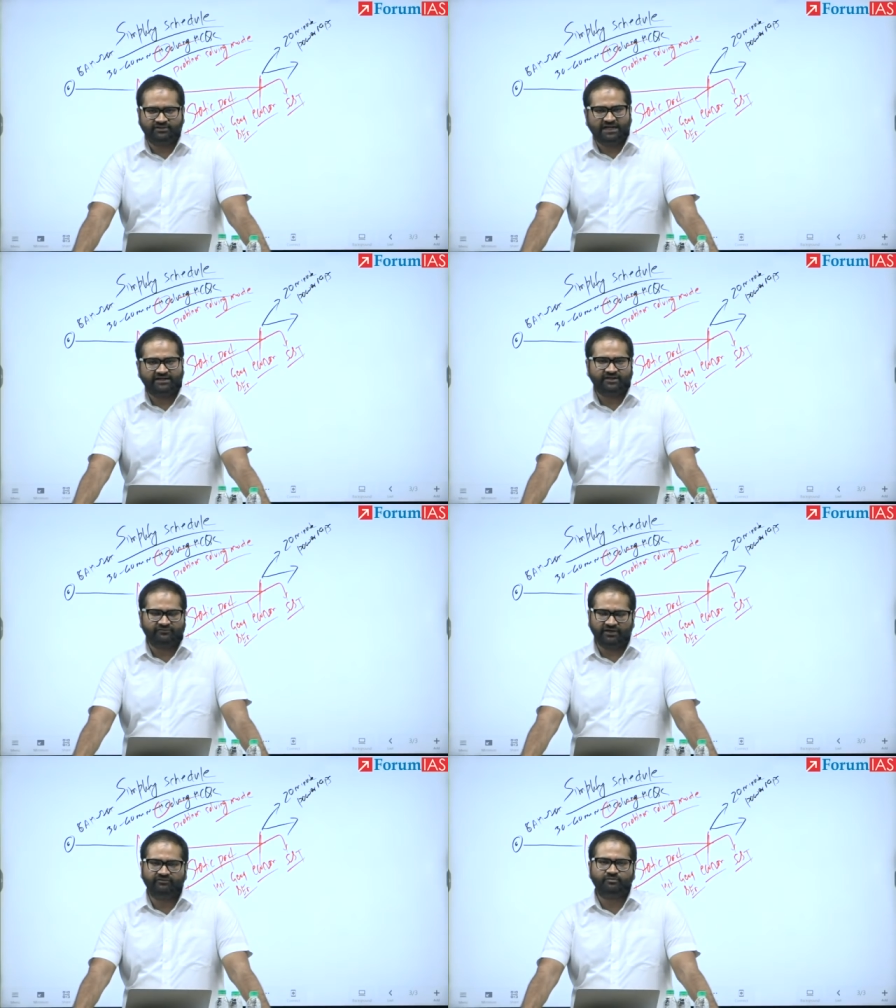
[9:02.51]
that you have
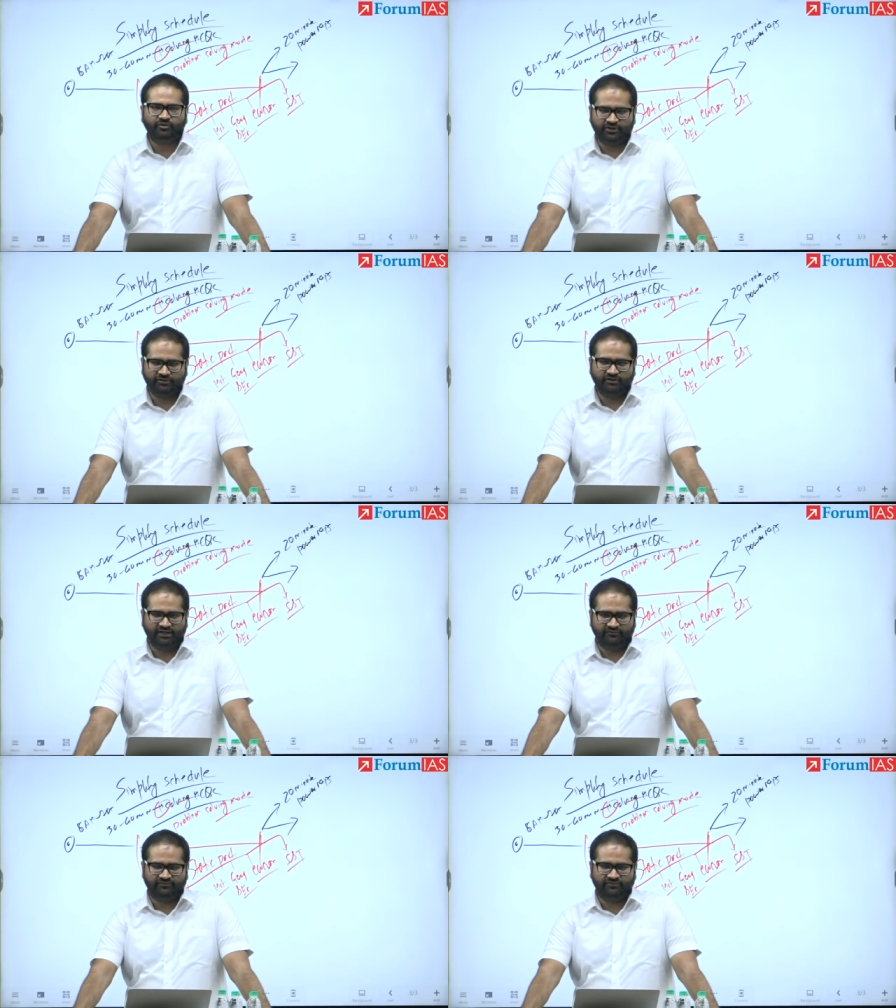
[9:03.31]
ever put in your
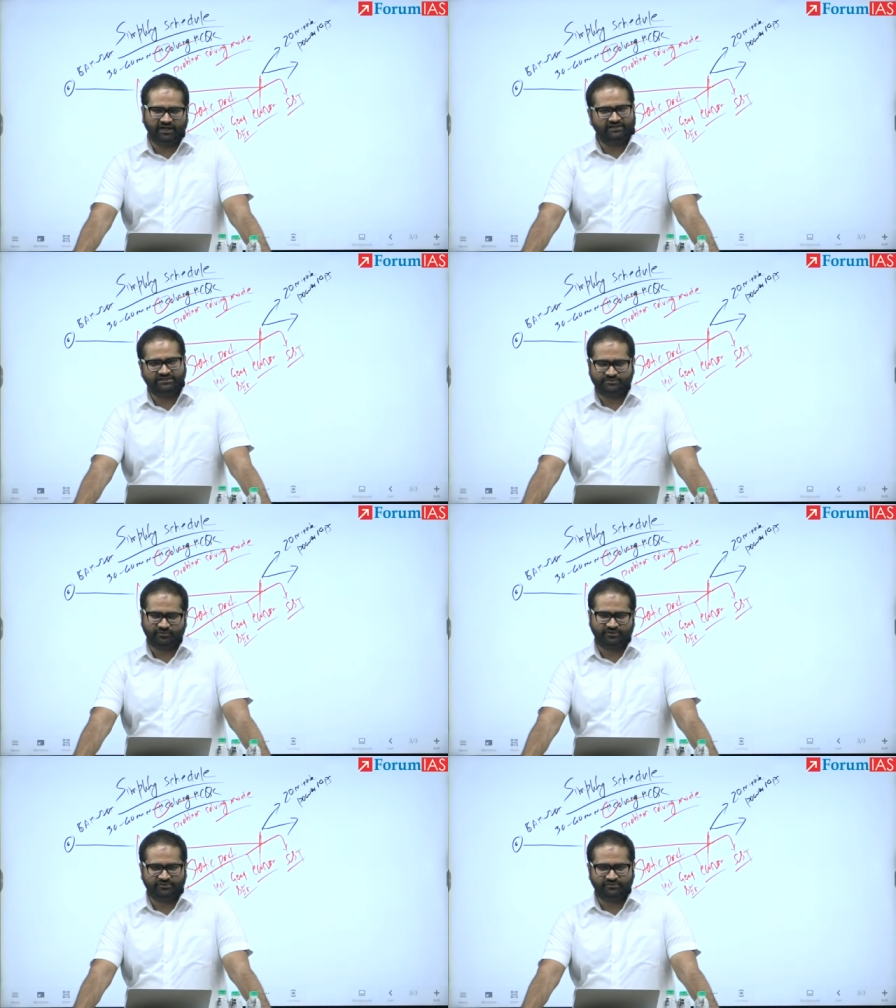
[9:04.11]
life at this
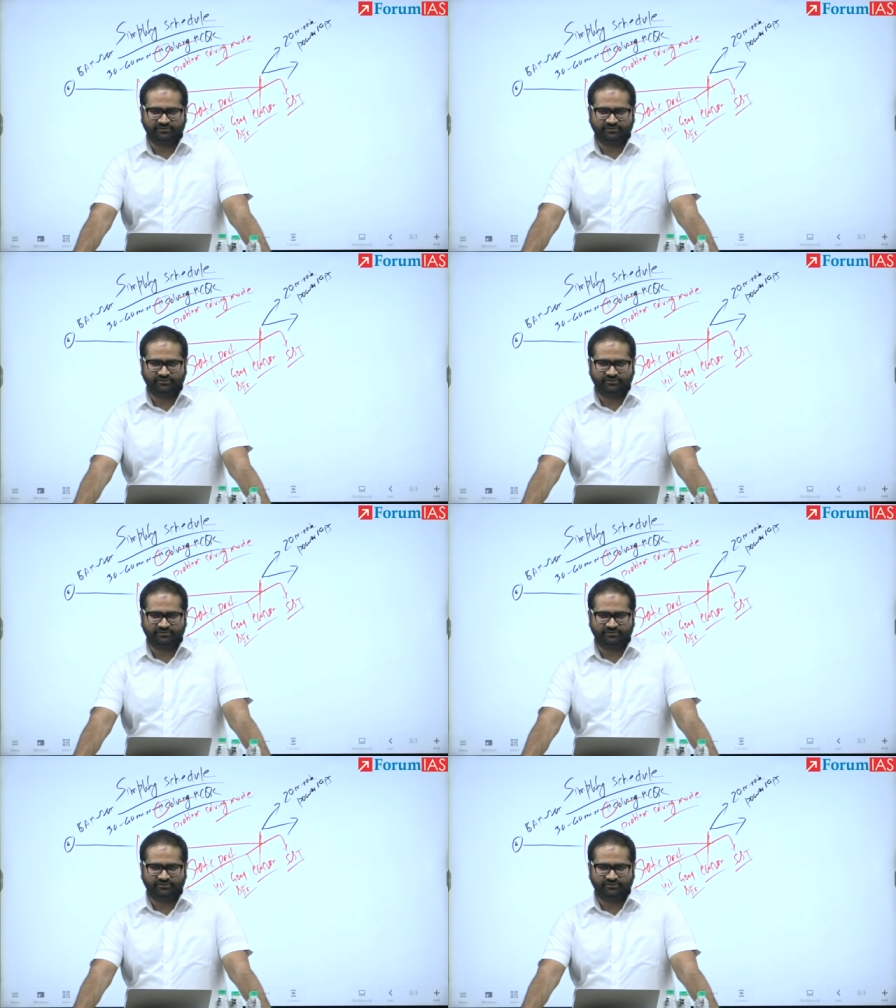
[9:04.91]
point.